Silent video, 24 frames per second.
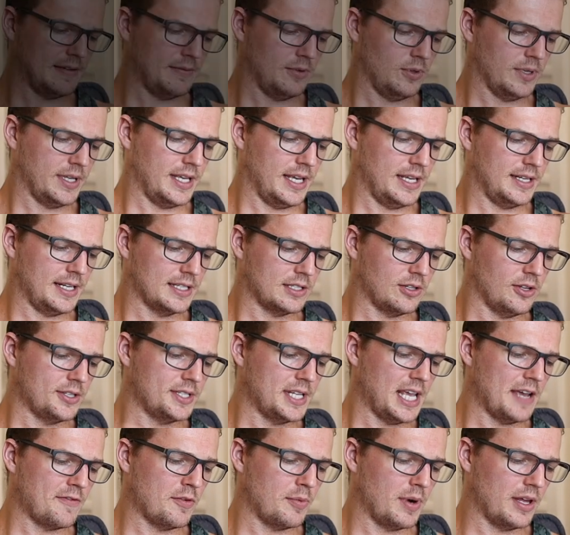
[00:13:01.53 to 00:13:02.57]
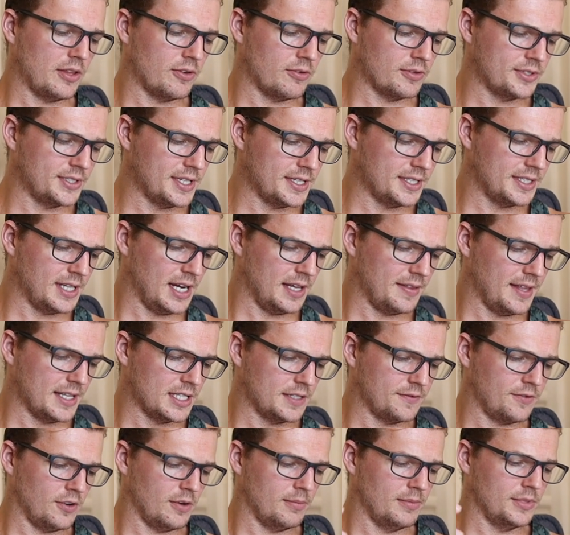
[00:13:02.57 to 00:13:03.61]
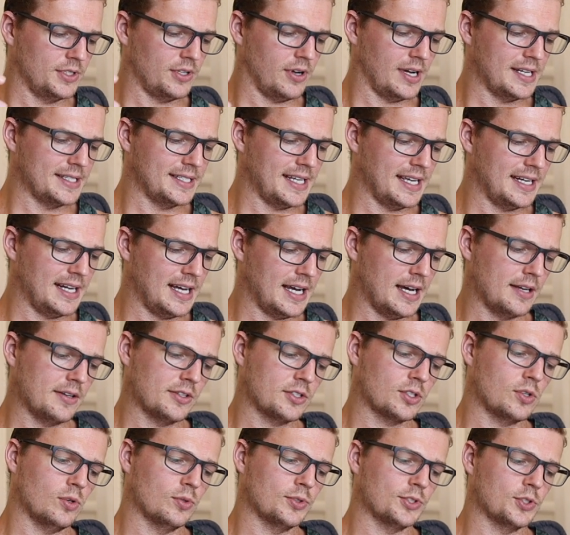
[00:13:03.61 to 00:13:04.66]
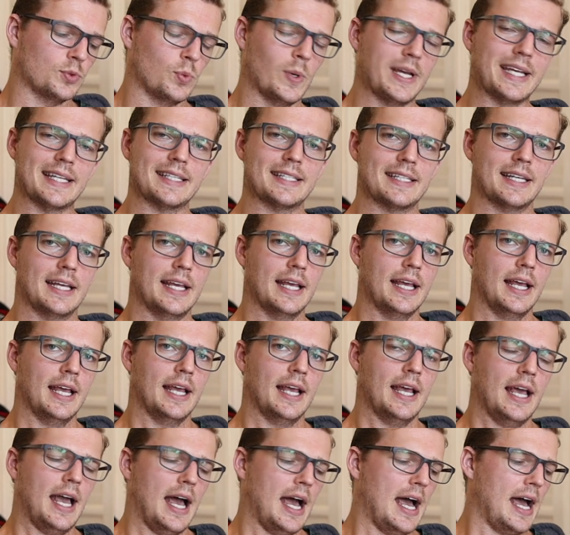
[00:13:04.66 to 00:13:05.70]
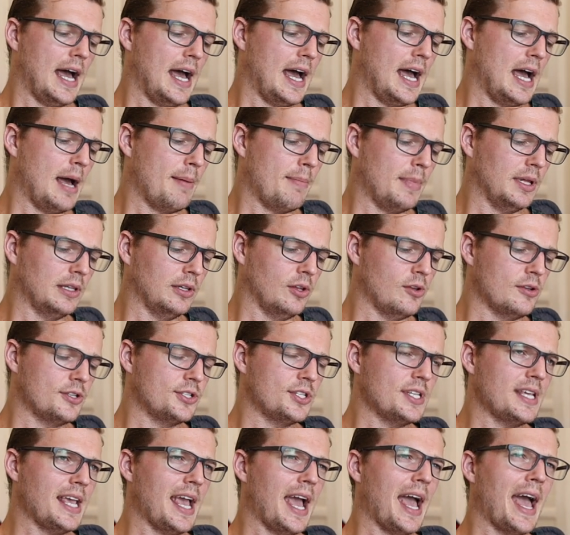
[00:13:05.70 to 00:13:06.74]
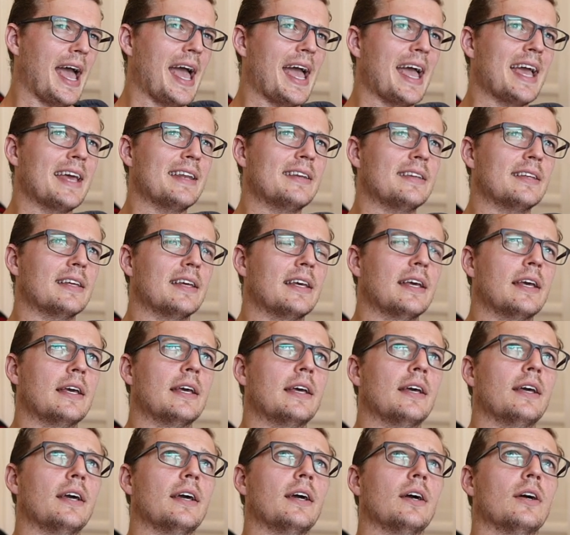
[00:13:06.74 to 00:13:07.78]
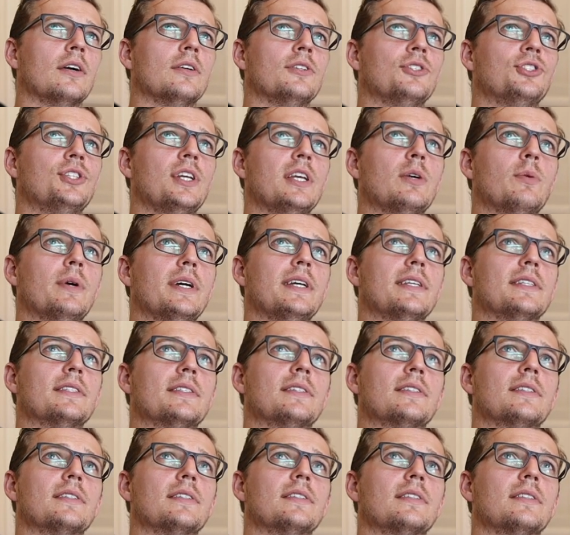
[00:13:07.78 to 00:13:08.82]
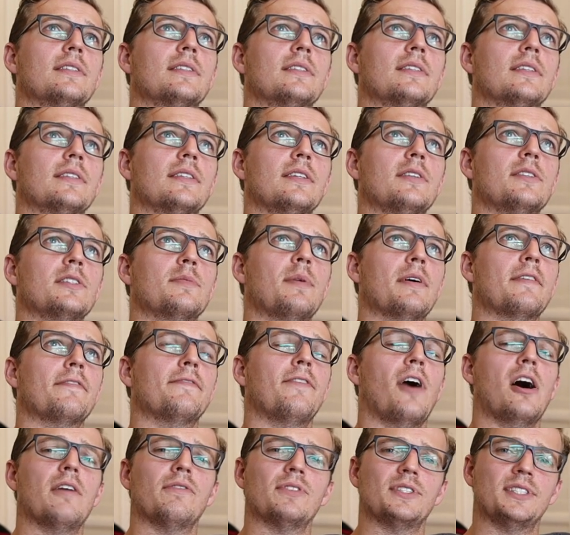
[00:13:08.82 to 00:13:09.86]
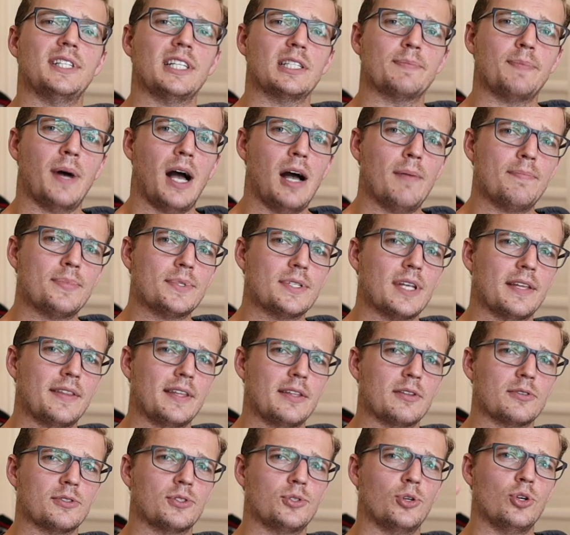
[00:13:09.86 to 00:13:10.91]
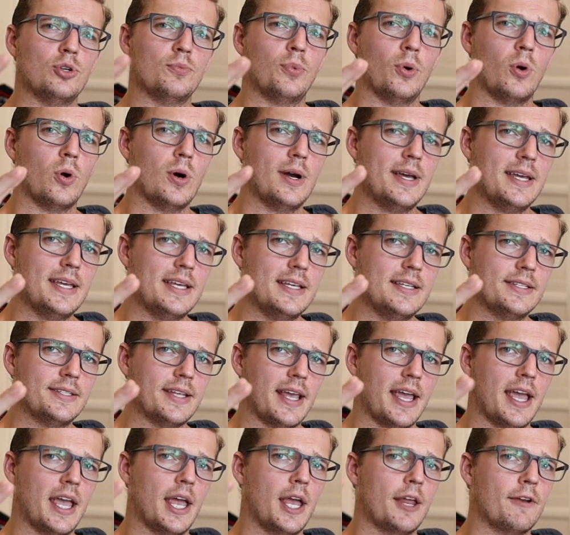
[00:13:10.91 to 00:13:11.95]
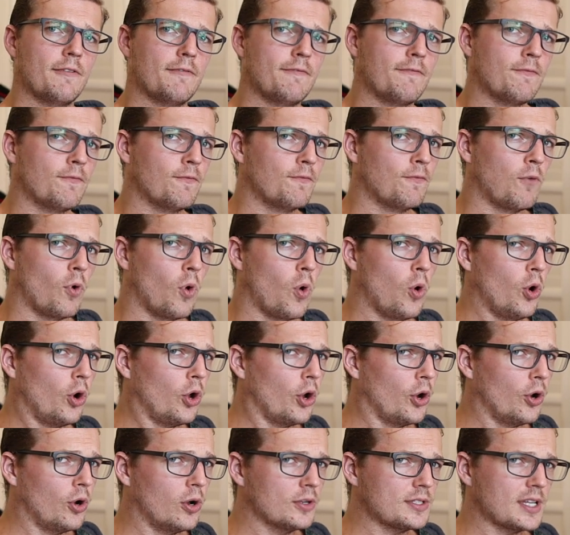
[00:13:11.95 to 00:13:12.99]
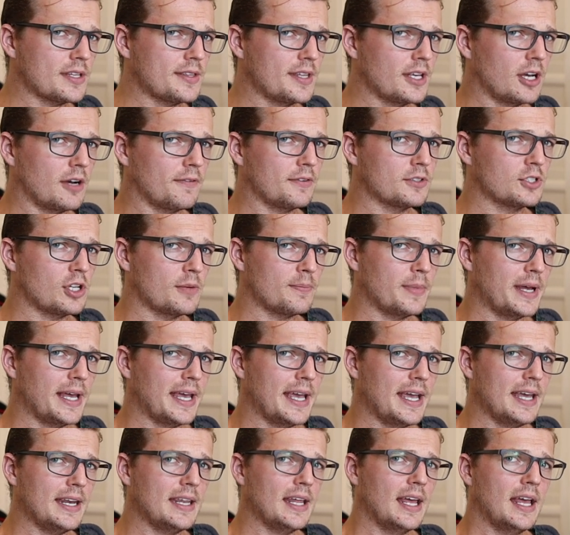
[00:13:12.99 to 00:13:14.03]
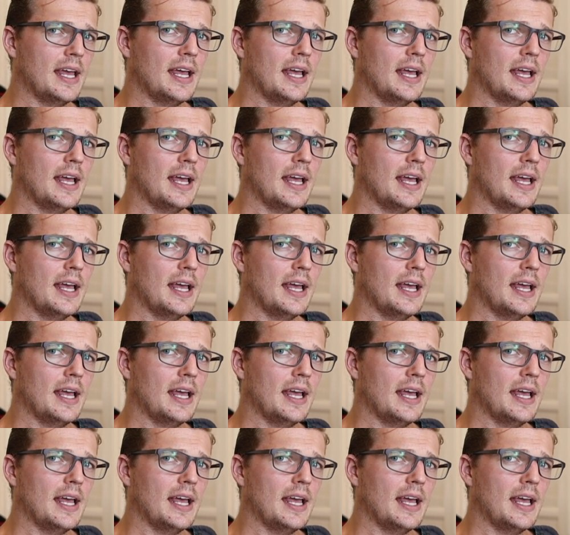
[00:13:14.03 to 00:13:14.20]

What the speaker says: have a look here. Does Lucy have a brother or sister? That's from Dizana_sweet. Lucy had, gee whiz, I think it was about 5 or 6 pups. I think there was 2 boys and 4 girls, I think, off the top of my head.